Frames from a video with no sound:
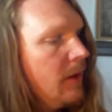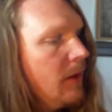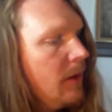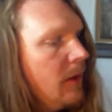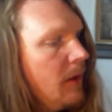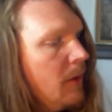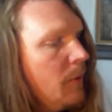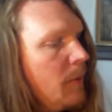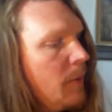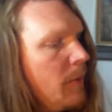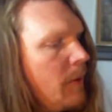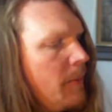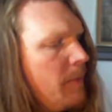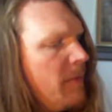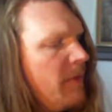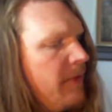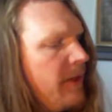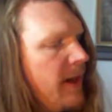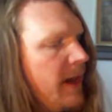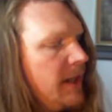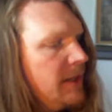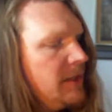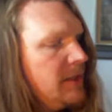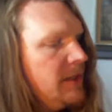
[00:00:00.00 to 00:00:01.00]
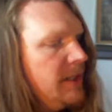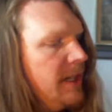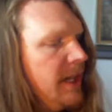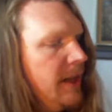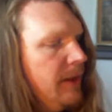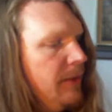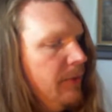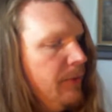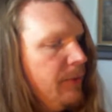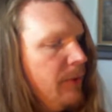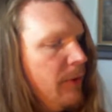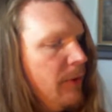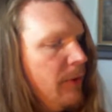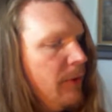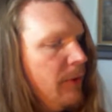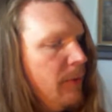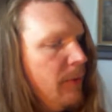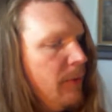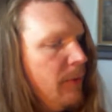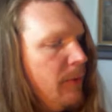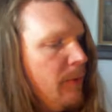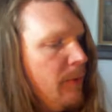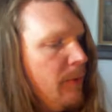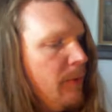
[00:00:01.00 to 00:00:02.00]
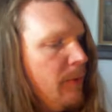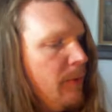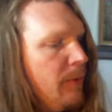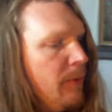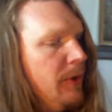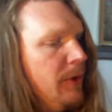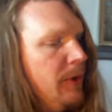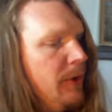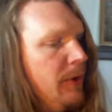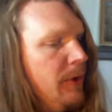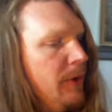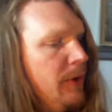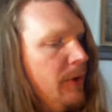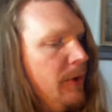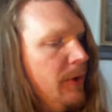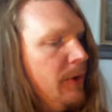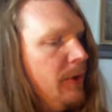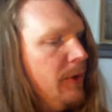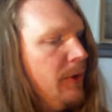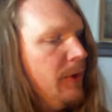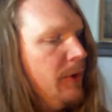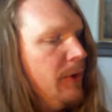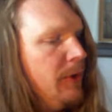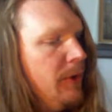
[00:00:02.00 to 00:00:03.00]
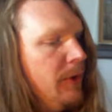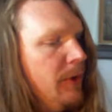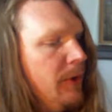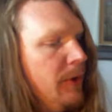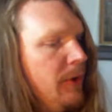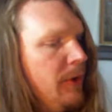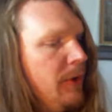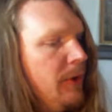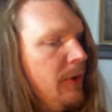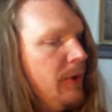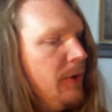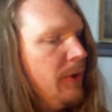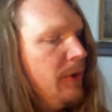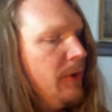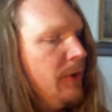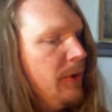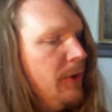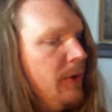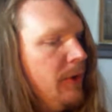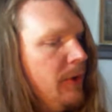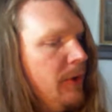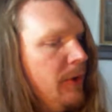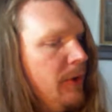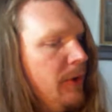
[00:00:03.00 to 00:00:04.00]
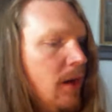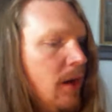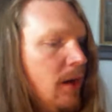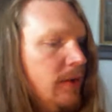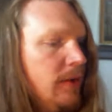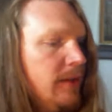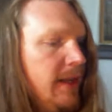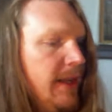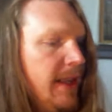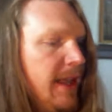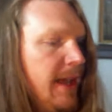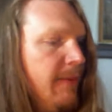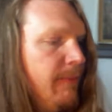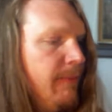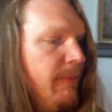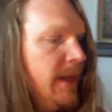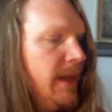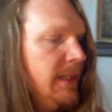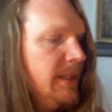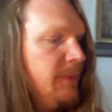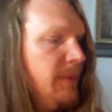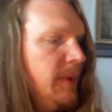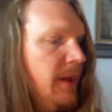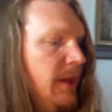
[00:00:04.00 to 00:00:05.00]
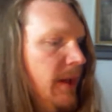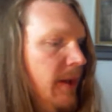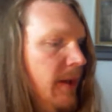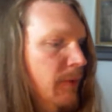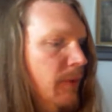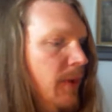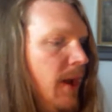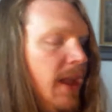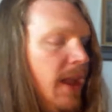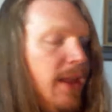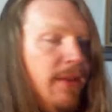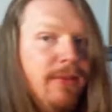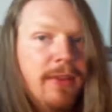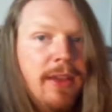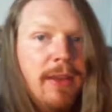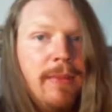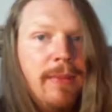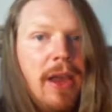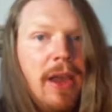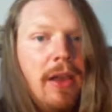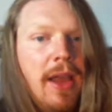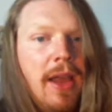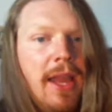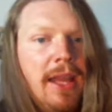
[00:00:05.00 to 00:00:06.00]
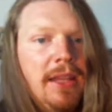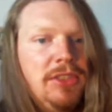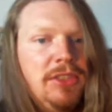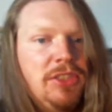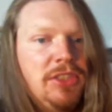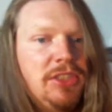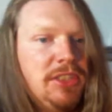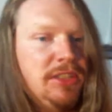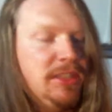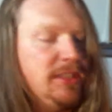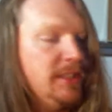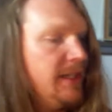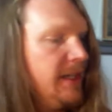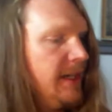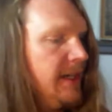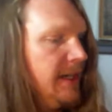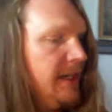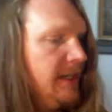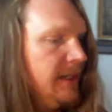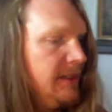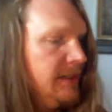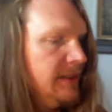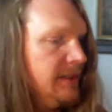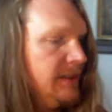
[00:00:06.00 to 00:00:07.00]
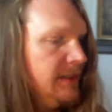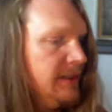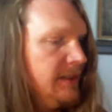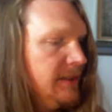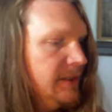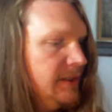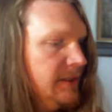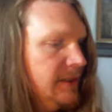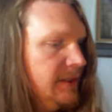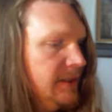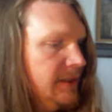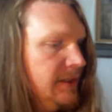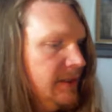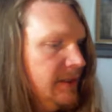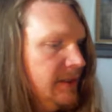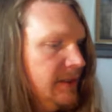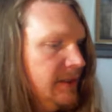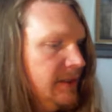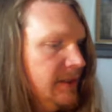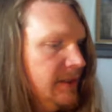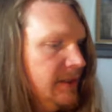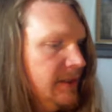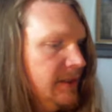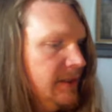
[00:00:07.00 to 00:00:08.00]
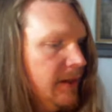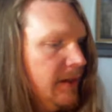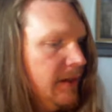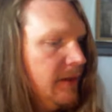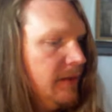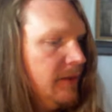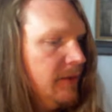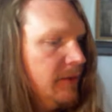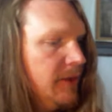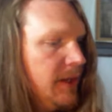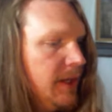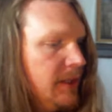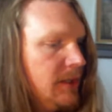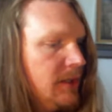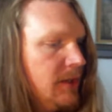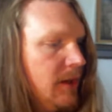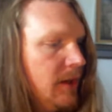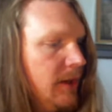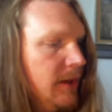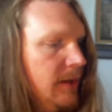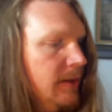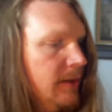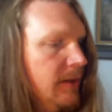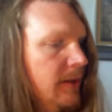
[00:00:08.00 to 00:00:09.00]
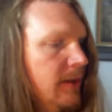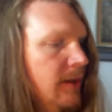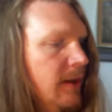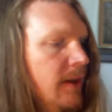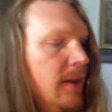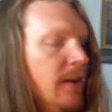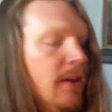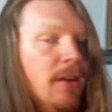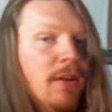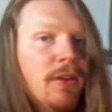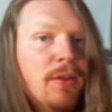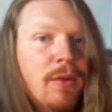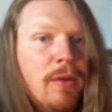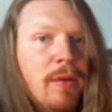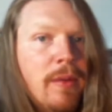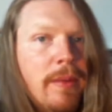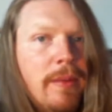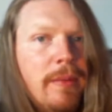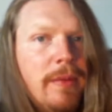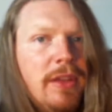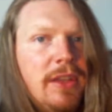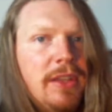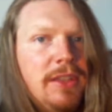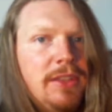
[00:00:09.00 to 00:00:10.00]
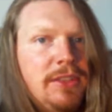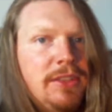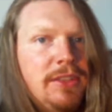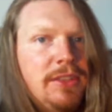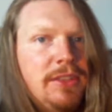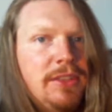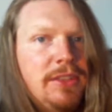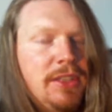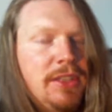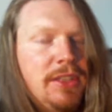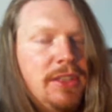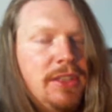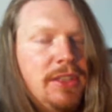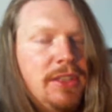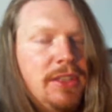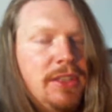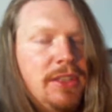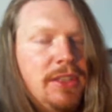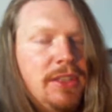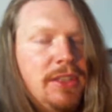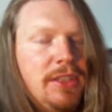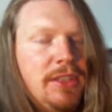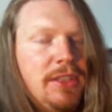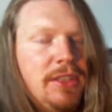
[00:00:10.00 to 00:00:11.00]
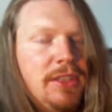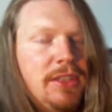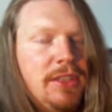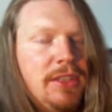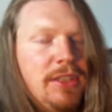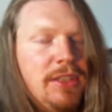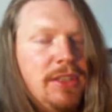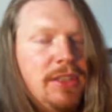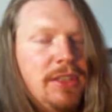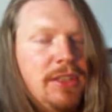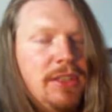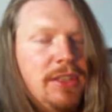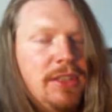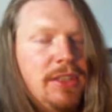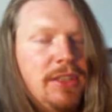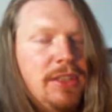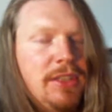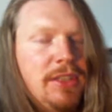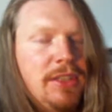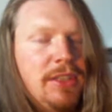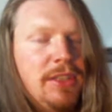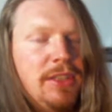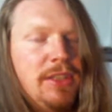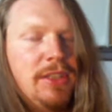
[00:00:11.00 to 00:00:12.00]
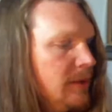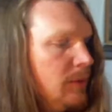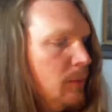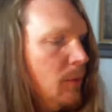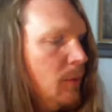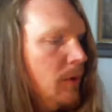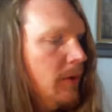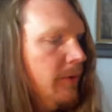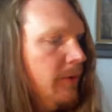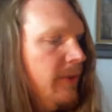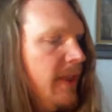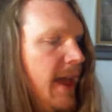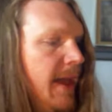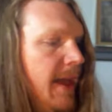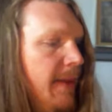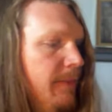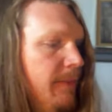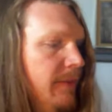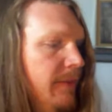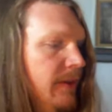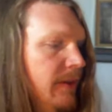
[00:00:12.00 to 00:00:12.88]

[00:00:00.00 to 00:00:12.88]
"Remember that djinn from back a few months ago? You know, the mad one? Haunting that basement and raving about ancient days," Poppy said. Reg nodded. "Remember his servants? Ghoul's more or less one of them.